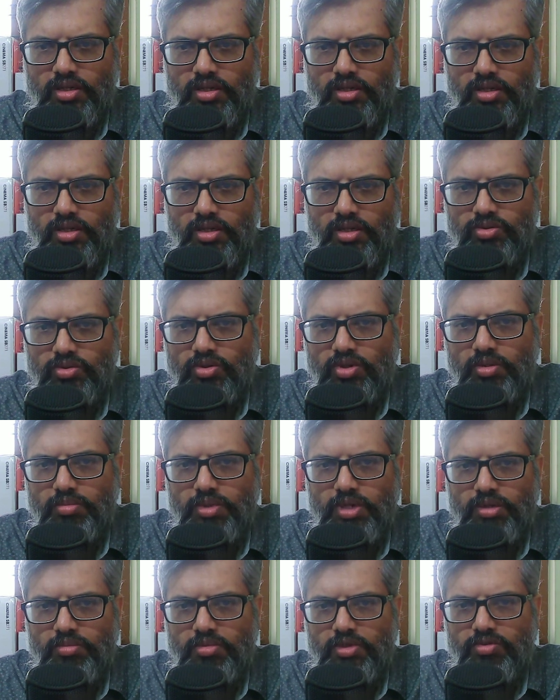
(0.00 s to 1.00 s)
So
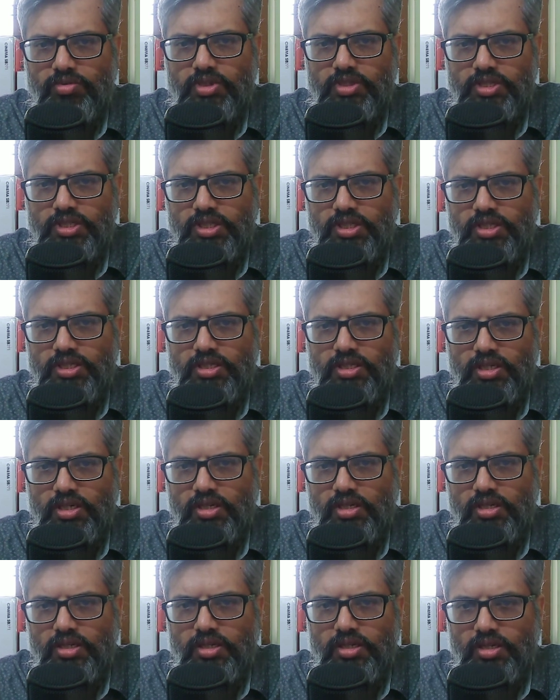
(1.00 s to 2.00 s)
ABAP was
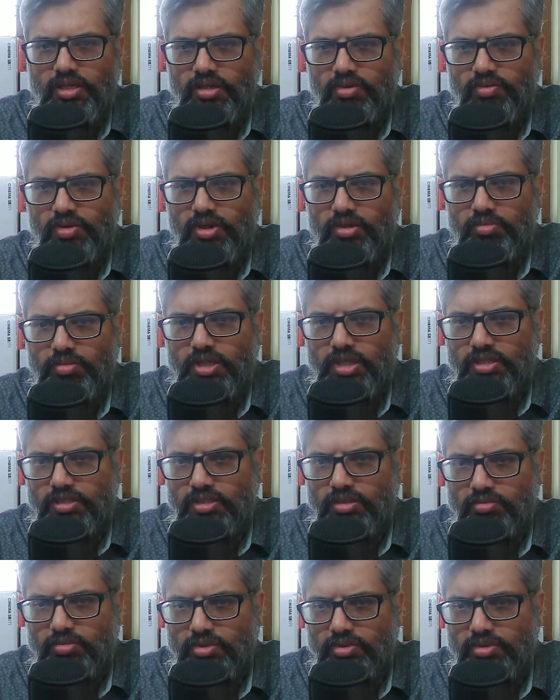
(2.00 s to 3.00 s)
initially developed
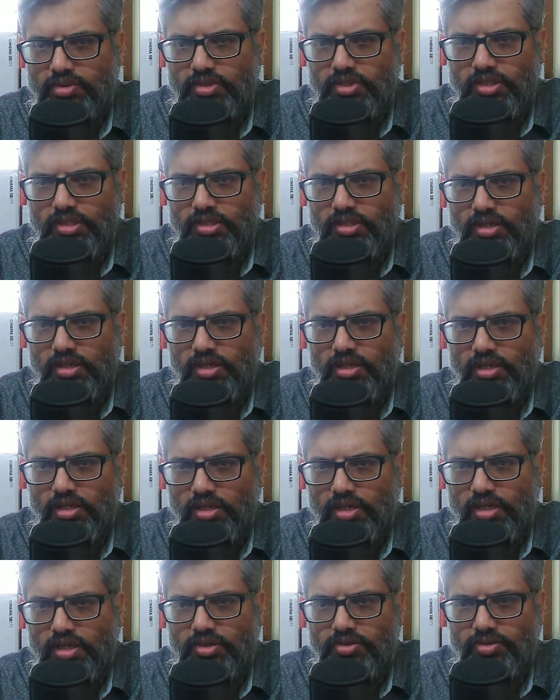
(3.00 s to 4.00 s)
as a procedural
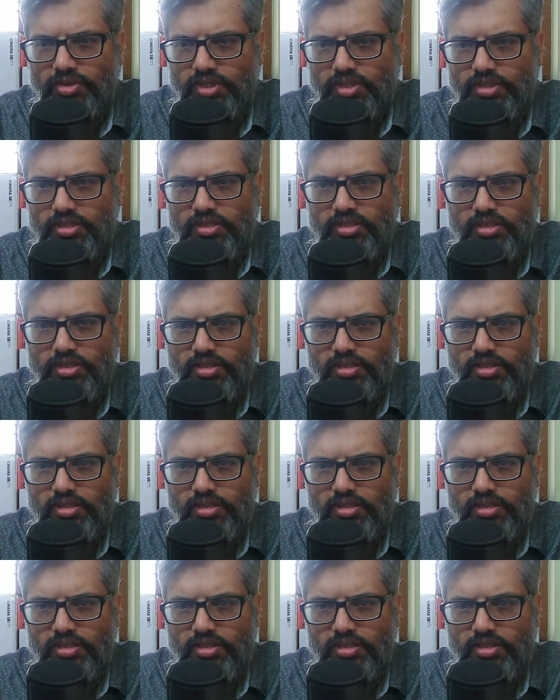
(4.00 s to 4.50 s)
language,